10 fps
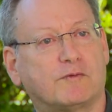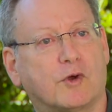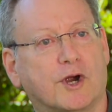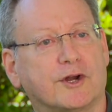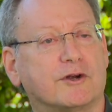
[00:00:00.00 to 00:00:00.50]

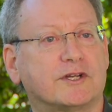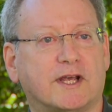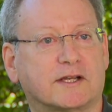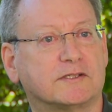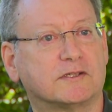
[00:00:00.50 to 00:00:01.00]
Florida or
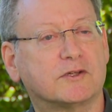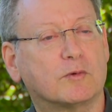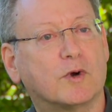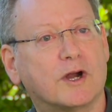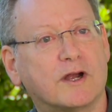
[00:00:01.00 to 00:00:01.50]
Texas or
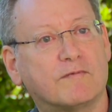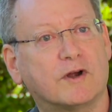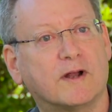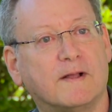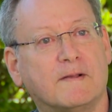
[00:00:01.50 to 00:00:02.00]

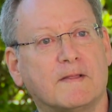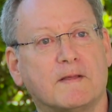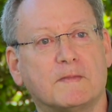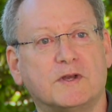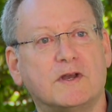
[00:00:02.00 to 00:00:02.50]
wherever?
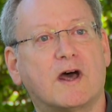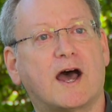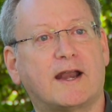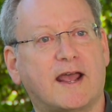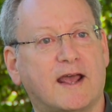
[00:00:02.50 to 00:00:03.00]

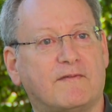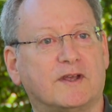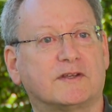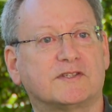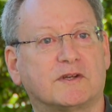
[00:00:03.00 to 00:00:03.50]
Not
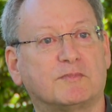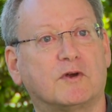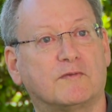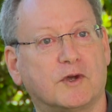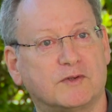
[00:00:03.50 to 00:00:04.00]
having some
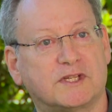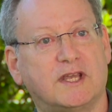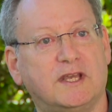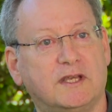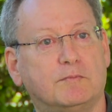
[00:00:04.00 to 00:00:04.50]
of those
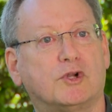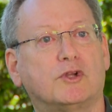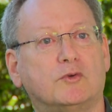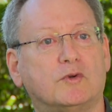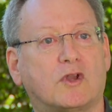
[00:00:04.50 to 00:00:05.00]
key
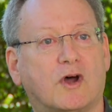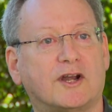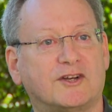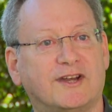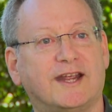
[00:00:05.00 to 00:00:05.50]
balloon
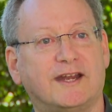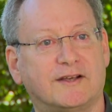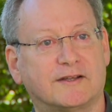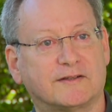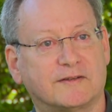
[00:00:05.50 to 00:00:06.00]
launch
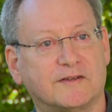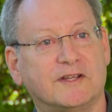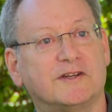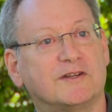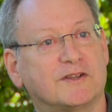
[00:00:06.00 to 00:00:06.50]
data
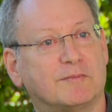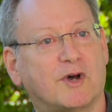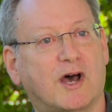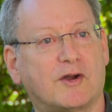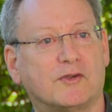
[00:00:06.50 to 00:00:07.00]
into the
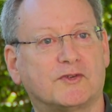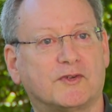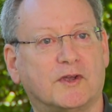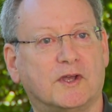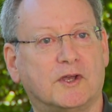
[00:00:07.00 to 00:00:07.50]

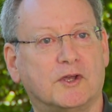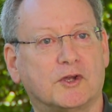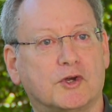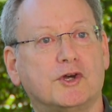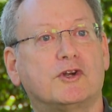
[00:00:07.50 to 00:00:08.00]
models
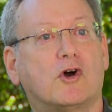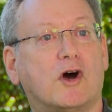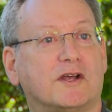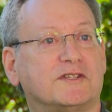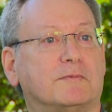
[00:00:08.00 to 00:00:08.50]
could
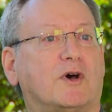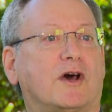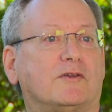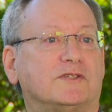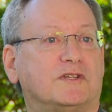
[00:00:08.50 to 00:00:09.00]
cause the
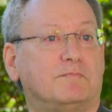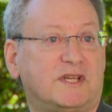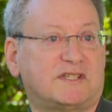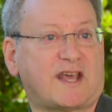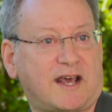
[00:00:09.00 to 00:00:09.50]
models to
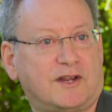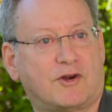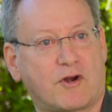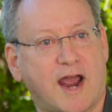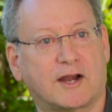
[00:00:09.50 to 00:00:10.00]
miss that
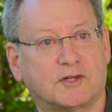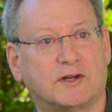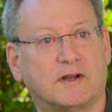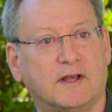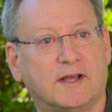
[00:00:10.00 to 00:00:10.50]

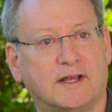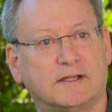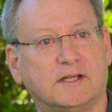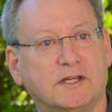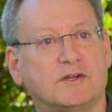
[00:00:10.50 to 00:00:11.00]
interaction
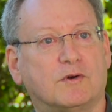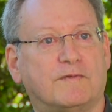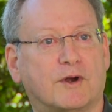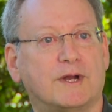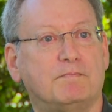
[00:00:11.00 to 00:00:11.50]
and lead to a
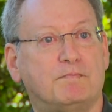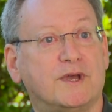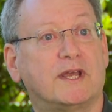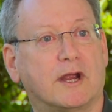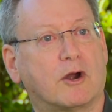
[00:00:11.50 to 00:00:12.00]
very
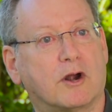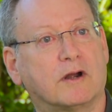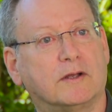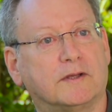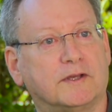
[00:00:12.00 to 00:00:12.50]
big
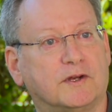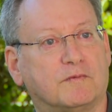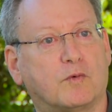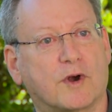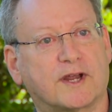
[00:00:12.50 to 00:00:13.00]
error in
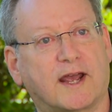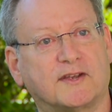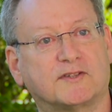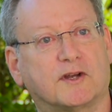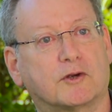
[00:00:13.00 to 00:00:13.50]
a
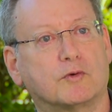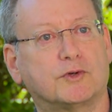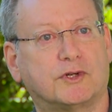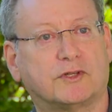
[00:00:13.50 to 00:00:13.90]
forecast at a crucial